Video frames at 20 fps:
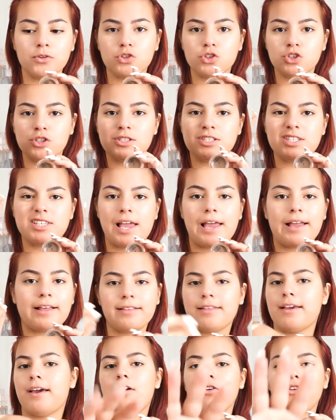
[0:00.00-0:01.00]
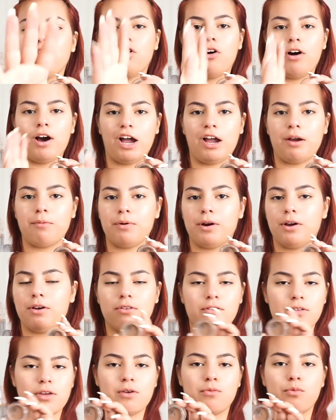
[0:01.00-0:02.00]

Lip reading: stand out your eyebrows.